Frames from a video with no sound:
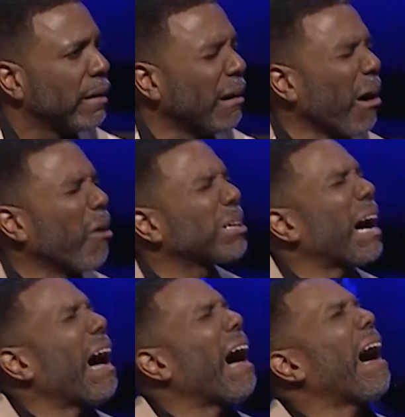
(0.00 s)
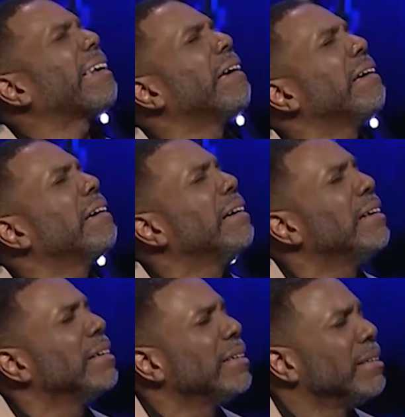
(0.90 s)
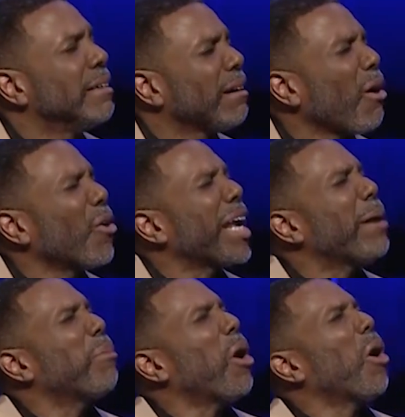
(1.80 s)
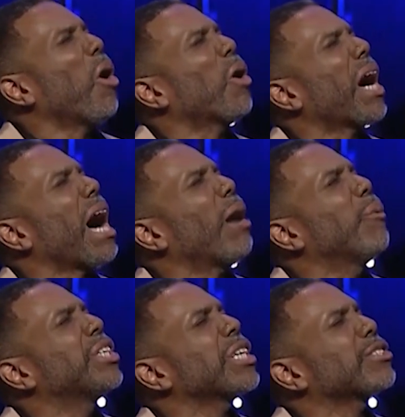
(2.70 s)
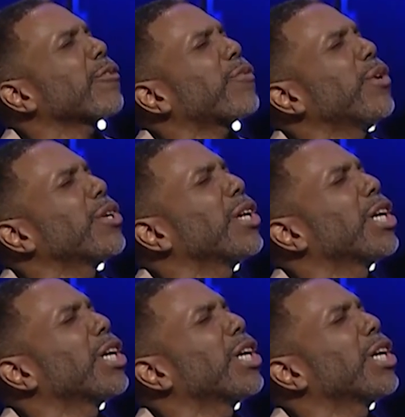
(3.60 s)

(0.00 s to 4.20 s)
Oh God, Oh, there, boho, God, we just a few of your